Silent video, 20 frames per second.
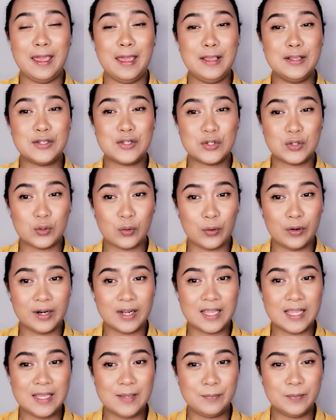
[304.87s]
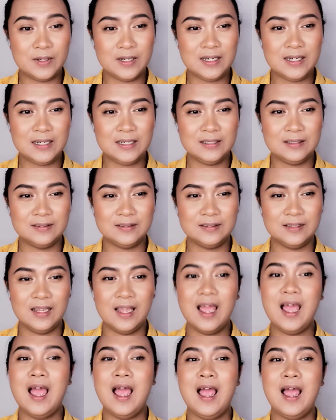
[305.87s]
A storekeeper.
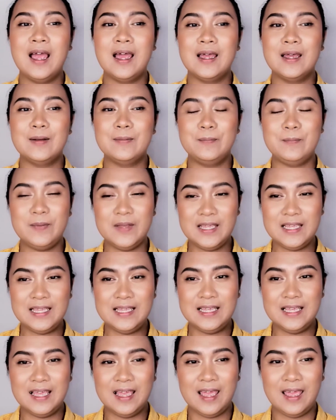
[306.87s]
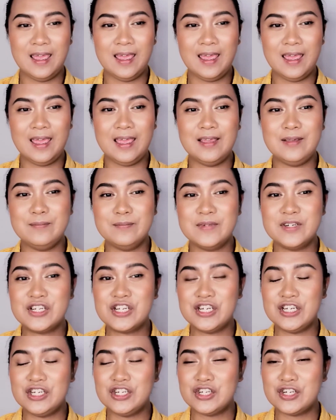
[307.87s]
B. A
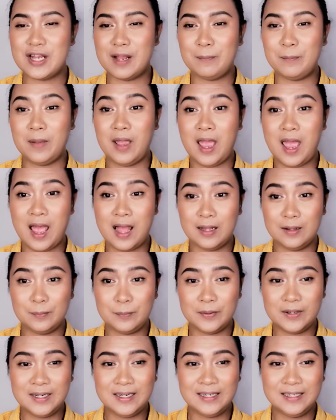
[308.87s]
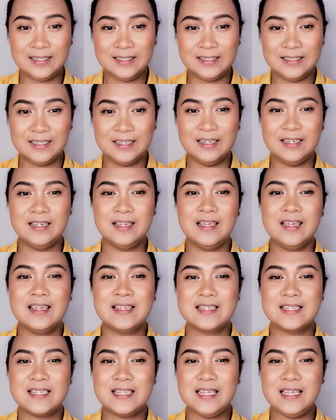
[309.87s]
machine shop helper.
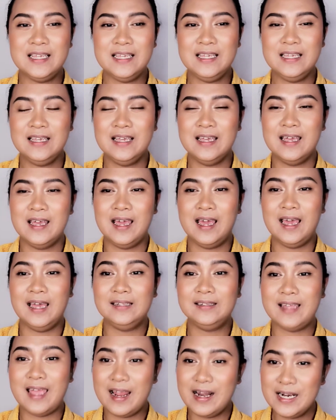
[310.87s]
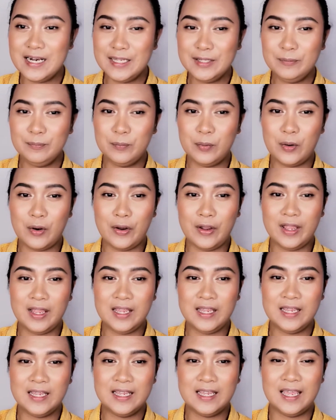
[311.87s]
C. An errand boy.
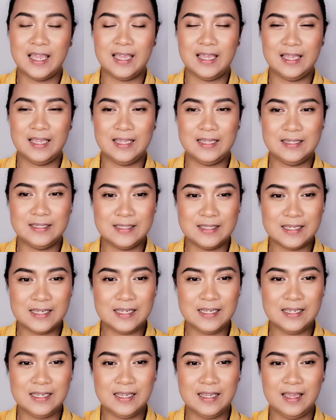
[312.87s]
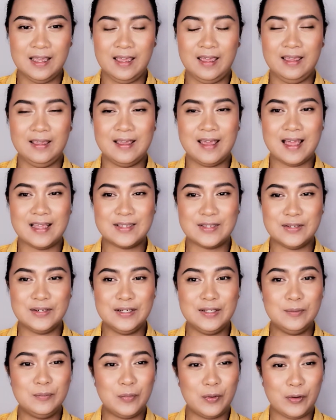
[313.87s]
And D. A
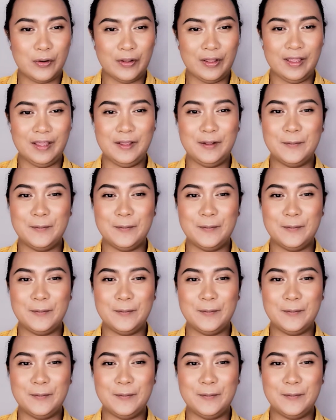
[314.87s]
gasoline boy.